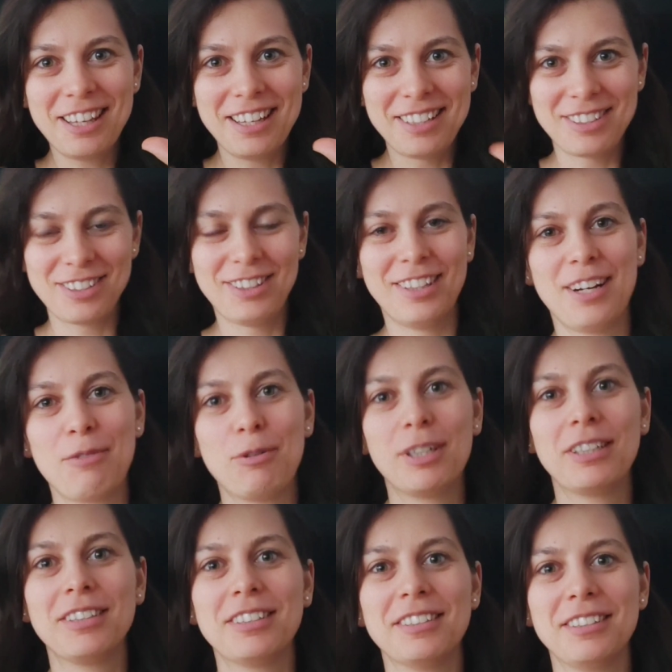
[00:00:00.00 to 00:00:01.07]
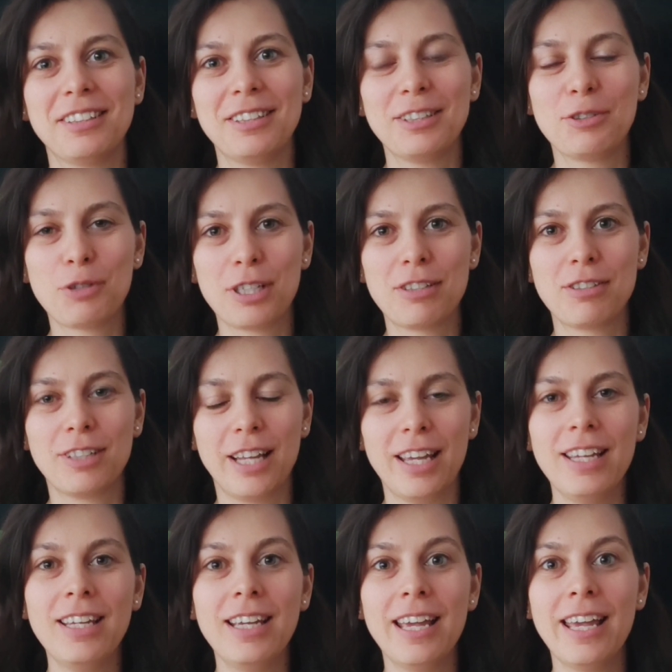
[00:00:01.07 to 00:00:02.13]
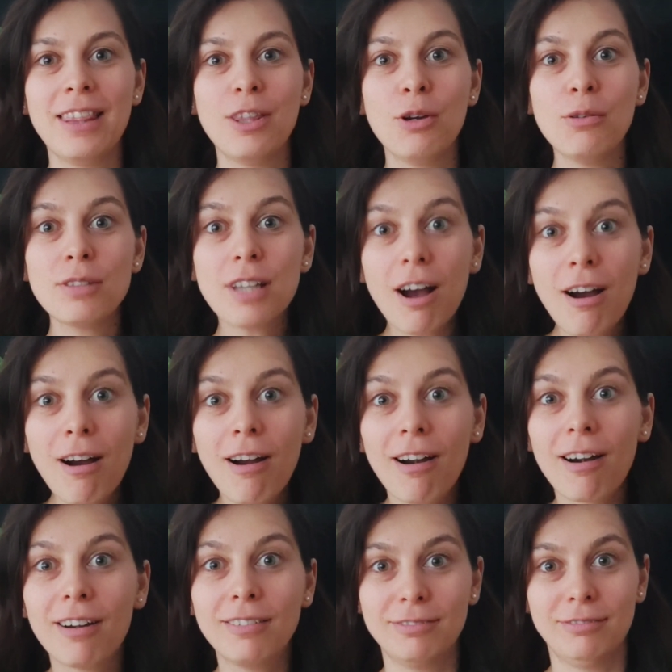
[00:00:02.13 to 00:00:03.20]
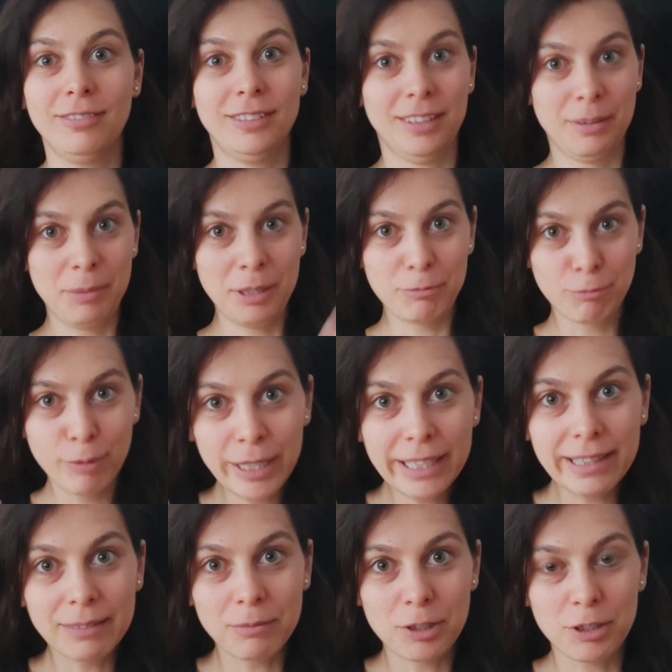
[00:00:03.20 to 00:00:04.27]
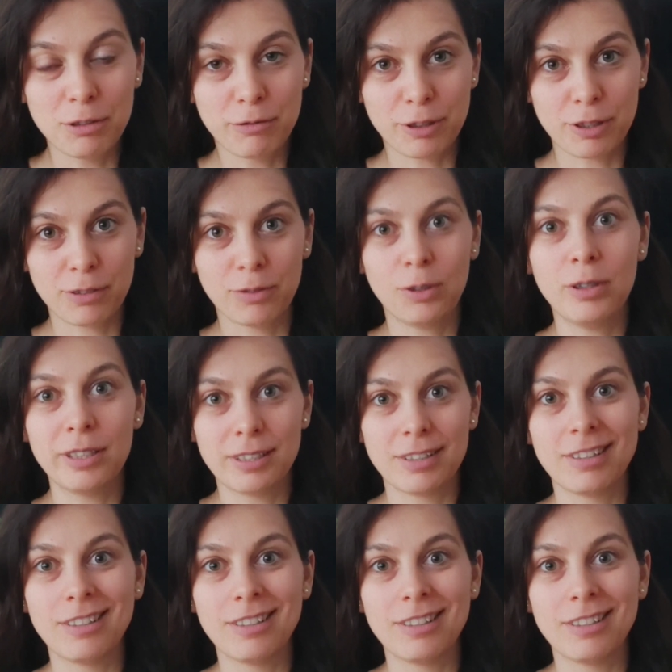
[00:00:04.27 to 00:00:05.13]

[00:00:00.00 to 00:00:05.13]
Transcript: things that I want to address today, and those are, and let me read them to you first of all.